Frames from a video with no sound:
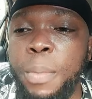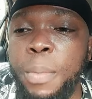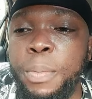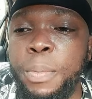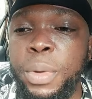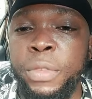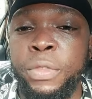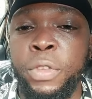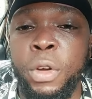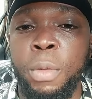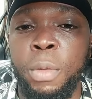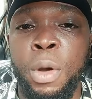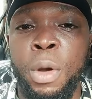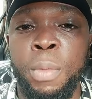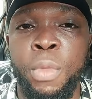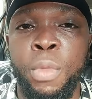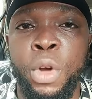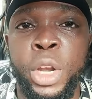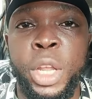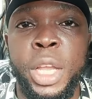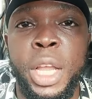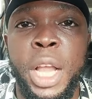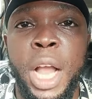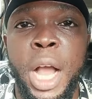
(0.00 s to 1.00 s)
pray for more
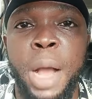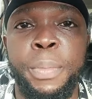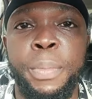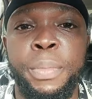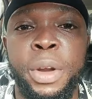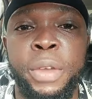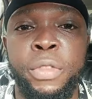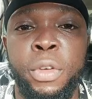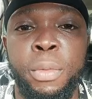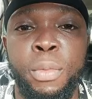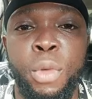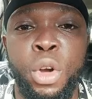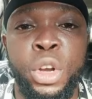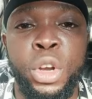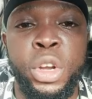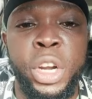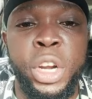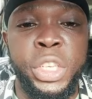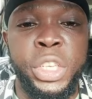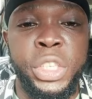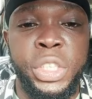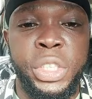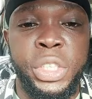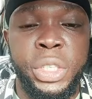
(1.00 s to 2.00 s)
money. I pray for more
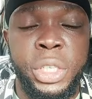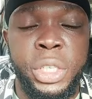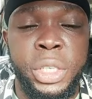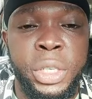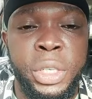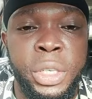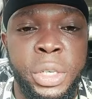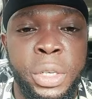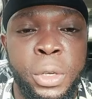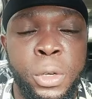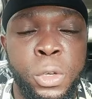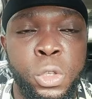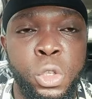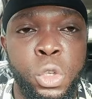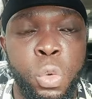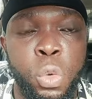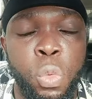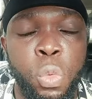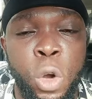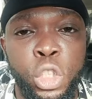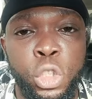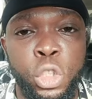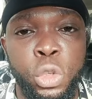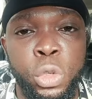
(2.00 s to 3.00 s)
grace. So
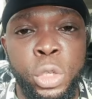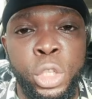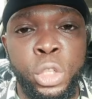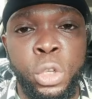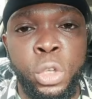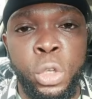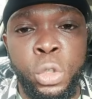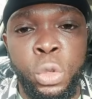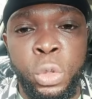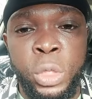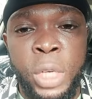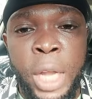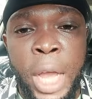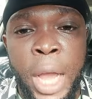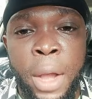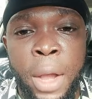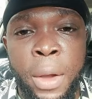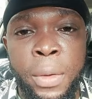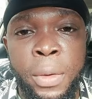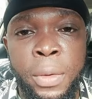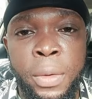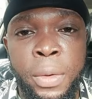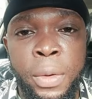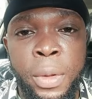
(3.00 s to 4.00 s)
what you need to do
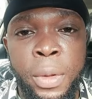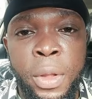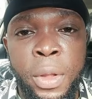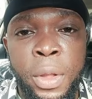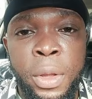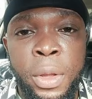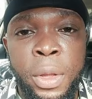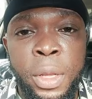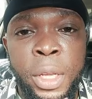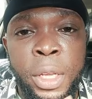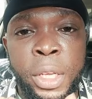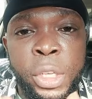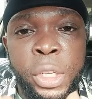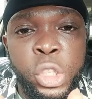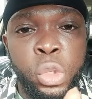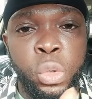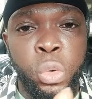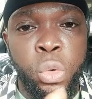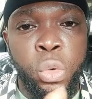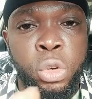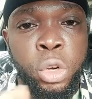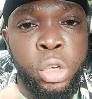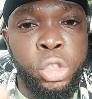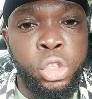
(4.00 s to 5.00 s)
now is
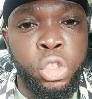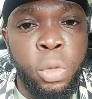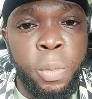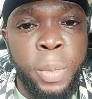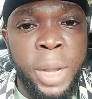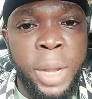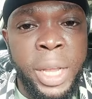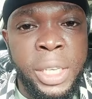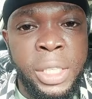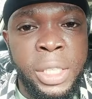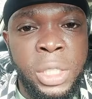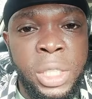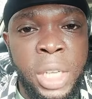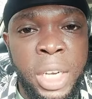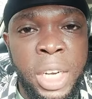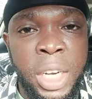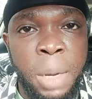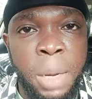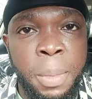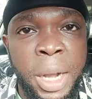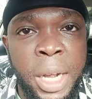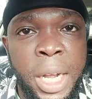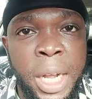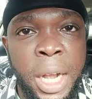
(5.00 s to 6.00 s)
to rush to my
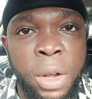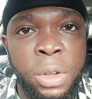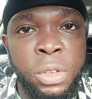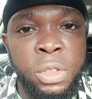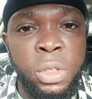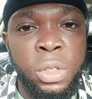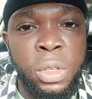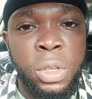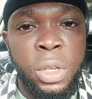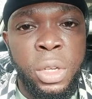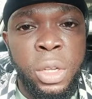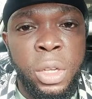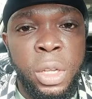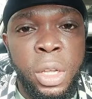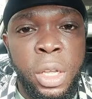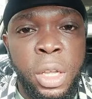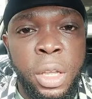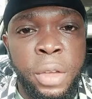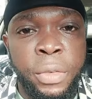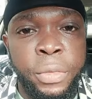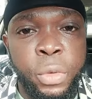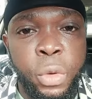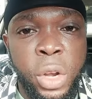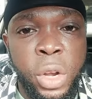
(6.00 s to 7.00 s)
Instagram account.
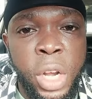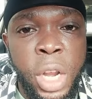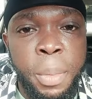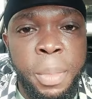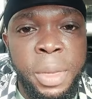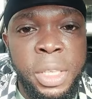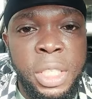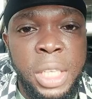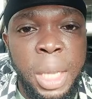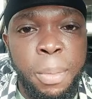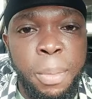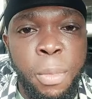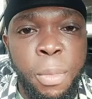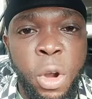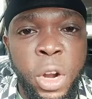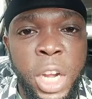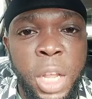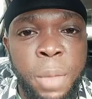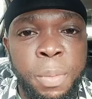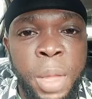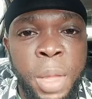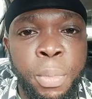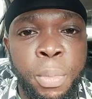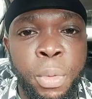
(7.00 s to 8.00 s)
If your name is among
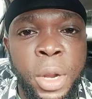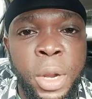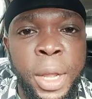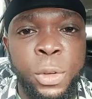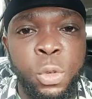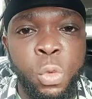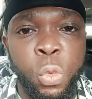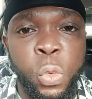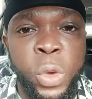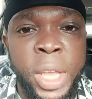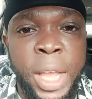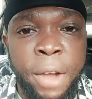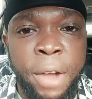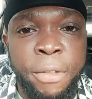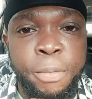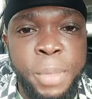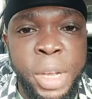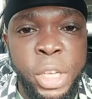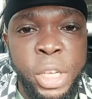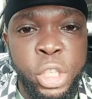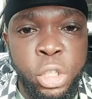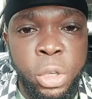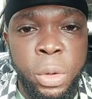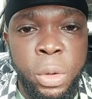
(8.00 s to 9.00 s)
the people that we have
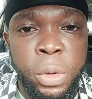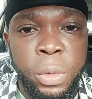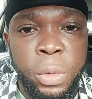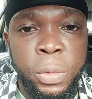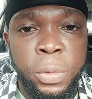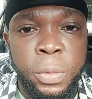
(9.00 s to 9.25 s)
mentioned,